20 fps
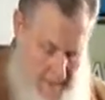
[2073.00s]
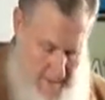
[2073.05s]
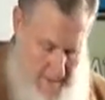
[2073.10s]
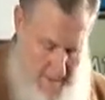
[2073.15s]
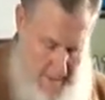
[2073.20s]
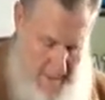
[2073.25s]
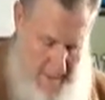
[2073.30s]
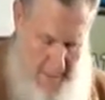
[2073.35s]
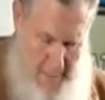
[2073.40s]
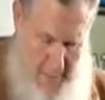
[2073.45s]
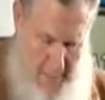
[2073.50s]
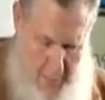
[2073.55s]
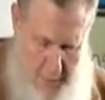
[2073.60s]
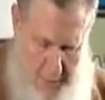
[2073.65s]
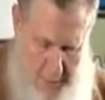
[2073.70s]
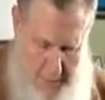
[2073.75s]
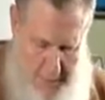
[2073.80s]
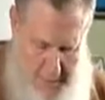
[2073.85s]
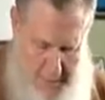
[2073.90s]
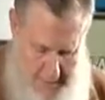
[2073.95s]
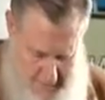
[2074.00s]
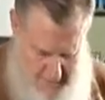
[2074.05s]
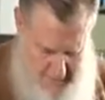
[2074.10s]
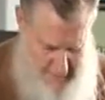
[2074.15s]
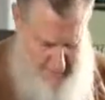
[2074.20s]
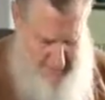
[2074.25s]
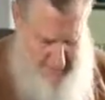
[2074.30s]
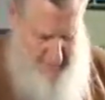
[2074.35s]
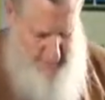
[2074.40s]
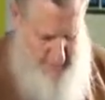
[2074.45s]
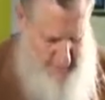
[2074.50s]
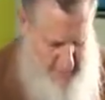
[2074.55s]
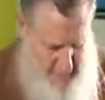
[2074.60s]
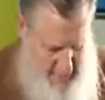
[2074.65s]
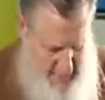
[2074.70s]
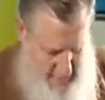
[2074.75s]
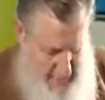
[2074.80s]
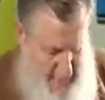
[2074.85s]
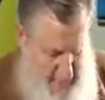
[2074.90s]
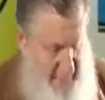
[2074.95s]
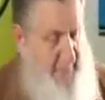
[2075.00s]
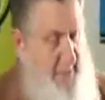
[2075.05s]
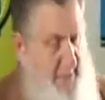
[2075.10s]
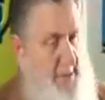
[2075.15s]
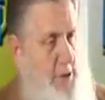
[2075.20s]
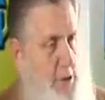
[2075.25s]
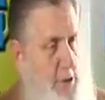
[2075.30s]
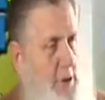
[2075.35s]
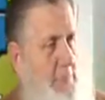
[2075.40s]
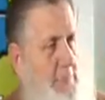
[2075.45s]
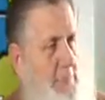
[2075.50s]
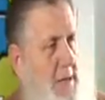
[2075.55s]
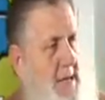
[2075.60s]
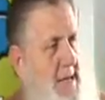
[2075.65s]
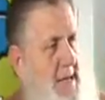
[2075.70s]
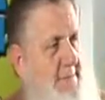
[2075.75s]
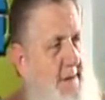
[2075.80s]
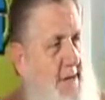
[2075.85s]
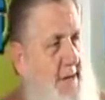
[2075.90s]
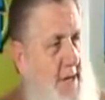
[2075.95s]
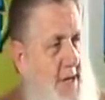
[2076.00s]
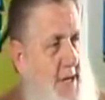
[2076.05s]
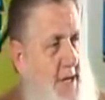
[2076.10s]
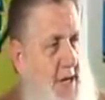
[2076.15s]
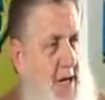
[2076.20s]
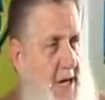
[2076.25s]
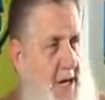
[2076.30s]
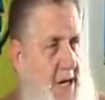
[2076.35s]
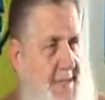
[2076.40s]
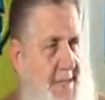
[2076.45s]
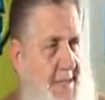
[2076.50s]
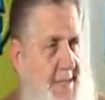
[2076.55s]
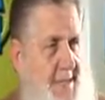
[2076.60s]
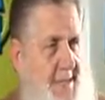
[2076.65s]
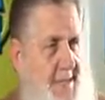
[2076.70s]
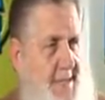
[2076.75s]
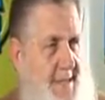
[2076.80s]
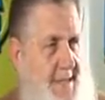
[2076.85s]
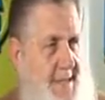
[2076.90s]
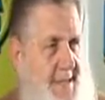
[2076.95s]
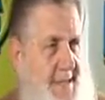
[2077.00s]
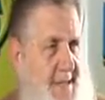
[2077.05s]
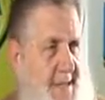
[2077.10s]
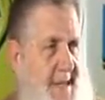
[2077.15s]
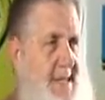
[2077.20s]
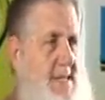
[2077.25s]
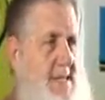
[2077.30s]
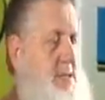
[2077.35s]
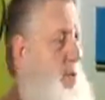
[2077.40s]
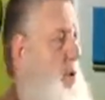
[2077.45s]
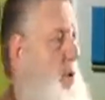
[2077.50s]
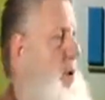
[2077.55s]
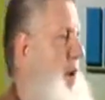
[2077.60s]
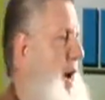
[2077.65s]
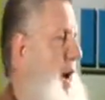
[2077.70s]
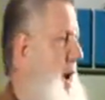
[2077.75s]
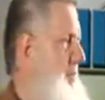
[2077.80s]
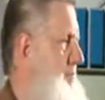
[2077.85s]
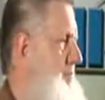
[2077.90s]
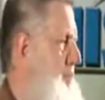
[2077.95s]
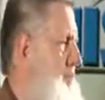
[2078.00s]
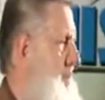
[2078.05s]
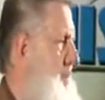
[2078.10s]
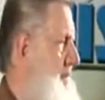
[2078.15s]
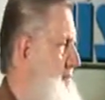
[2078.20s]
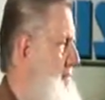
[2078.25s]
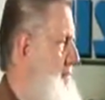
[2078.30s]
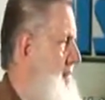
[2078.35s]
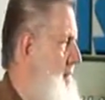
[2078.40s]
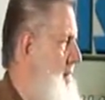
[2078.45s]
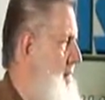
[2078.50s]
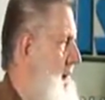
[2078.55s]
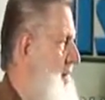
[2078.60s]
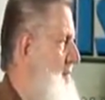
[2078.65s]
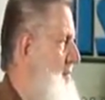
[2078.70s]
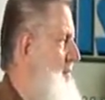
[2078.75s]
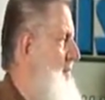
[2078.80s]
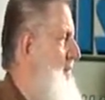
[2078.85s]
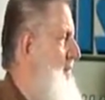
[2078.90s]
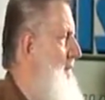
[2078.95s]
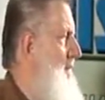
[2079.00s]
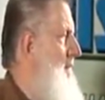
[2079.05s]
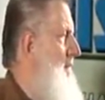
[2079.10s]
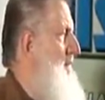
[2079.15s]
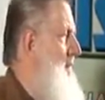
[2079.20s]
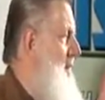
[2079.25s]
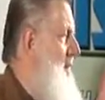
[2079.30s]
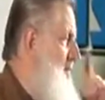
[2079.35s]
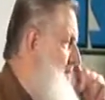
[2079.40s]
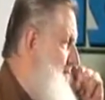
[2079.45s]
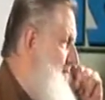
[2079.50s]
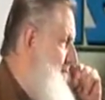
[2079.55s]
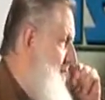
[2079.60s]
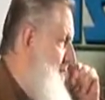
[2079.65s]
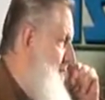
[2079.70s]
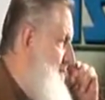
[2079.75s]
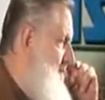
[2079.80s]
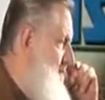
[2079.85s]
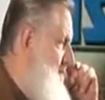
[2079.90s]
In other words, if he's going to believe in a God, he's going to have to believe in a God that he invents